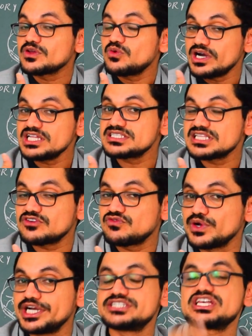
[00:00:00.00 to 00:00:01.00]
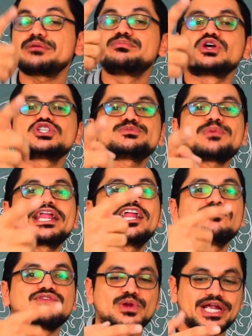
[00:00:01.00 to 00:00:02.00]
What is that fluid?
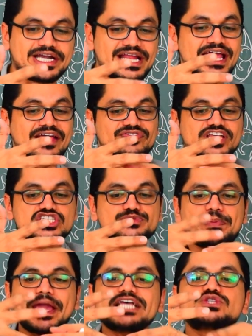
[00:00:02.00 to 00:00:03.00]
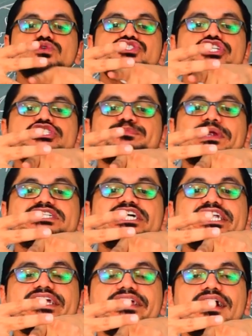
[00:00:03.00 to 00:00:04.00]
Cerebrospinal fluid. The space which is
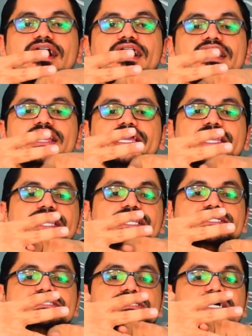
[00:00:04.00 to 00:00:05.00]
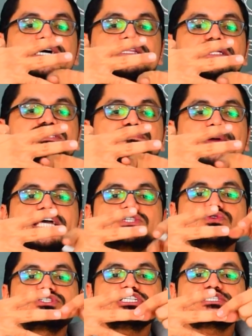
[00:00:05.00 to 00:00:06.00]
present here is the space
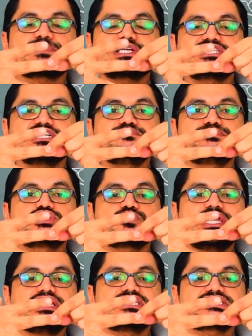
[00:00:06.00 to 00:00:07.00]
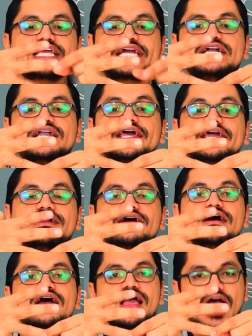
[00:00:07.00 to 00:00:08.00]
which is present between the second
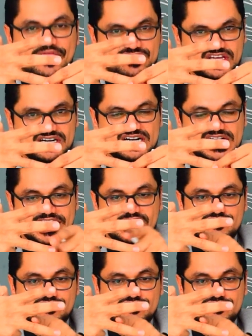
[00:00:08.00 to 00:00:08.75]
layer and third layer